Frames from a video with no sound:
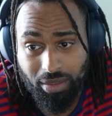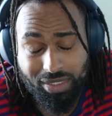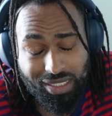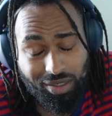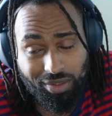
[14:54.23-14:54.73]
I'm
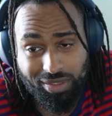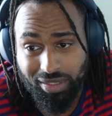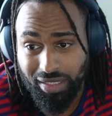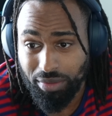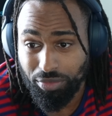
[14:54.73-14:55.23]
telling you, it's
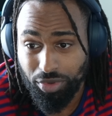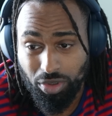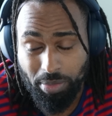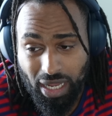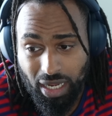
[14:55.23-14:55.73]
gonna get
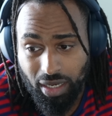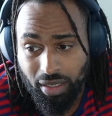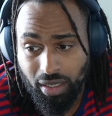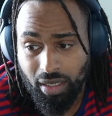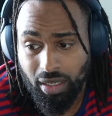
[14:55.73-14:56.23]
real
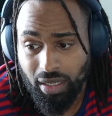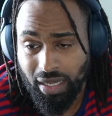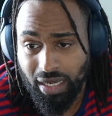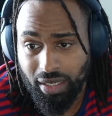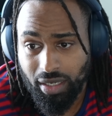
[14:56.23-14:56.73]
bad.
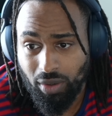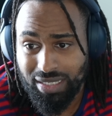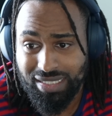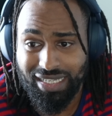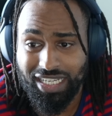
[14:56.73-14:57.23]
And, you know,
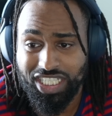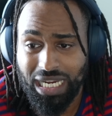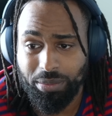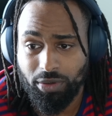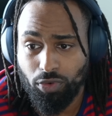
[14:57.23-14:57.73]
Isaiah
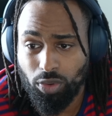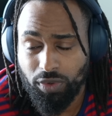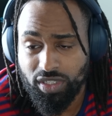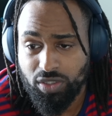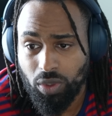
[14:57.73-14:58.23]
chapter 4,
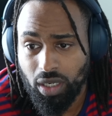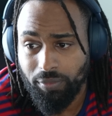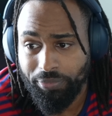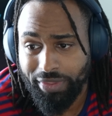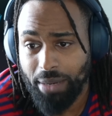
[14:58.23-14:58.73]
verse
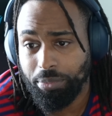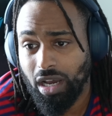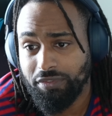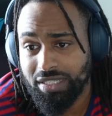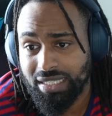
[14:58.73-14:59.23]
1, that
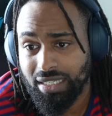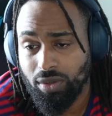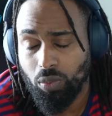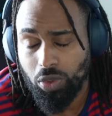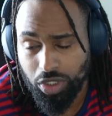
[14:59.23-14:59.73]
prophecy
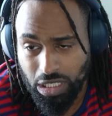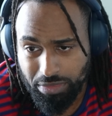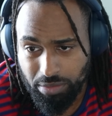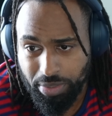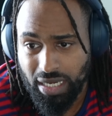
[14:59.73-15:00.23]
will
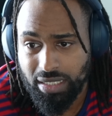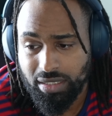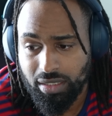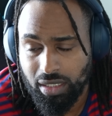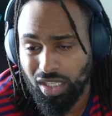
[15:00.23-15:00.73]
come to
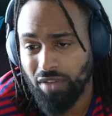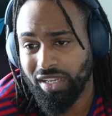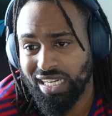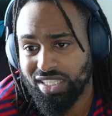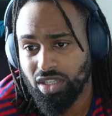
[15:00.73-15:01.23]
pass. Love you
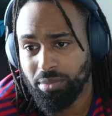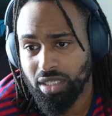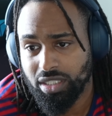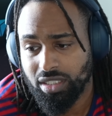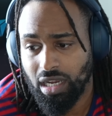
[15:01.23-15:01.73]
guys so
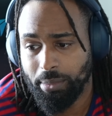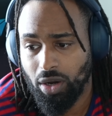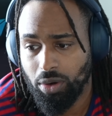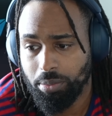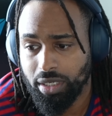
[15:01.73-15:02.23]
much. I'm
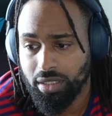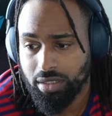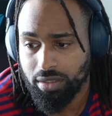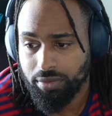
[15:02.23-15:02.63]
out. Peace.